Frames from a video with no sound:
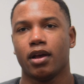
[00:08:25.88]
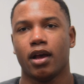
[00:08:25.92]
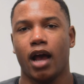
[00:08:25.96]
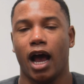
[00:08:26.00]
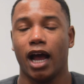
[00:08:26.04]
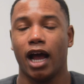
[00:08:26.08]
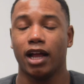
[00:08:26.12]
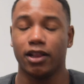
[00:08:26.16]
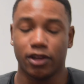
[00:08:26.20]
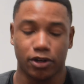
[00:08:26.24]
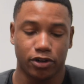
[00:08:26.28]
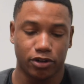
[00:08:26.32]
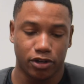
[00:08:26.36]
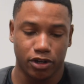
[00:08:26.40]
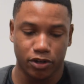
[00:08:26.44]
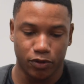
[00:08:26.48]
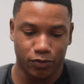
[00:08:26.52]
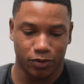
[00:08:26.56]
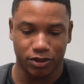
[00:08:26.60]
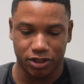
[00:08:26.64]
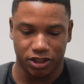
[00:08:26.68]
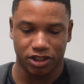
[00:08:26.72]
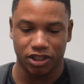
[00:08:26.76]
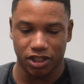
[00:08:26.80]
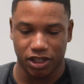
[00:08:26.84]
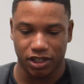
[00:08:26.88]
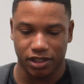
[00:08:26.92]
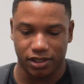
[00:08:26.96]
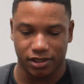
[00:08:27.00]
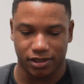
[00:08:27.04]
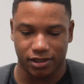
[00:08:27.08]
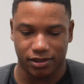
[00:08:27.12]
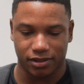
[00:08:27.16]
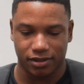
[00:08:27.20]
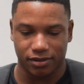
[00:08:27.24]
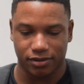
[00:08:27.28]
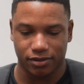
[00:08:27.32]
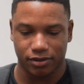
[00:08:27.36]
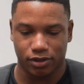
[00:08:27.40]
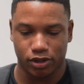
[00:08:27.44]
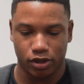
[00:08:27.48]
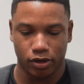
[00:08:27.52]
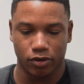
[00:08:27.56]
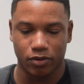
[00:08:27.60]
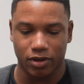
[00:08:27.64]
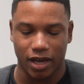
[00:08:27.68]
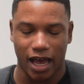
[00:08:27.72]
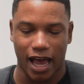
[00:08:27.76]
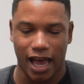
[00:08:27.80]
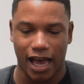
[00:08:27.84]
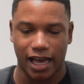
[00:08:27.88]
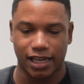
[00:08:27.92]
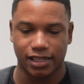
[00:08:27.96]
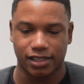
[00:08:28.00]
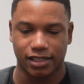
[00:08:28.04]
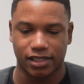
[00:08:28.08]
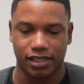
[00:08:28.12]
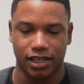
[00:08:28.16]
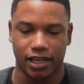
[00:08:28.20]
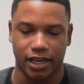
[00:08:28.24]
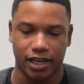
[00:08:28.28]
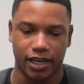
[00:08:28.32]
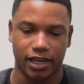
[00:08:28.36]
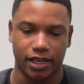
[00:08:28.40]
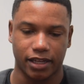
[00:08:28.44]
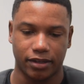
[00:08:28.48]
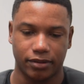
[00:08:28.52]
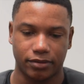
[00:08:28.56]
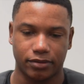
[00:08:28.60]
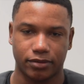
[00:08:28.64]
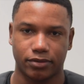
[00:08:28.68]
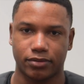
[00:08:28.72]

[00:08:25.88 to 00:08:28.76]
I literally was just too gassed to hit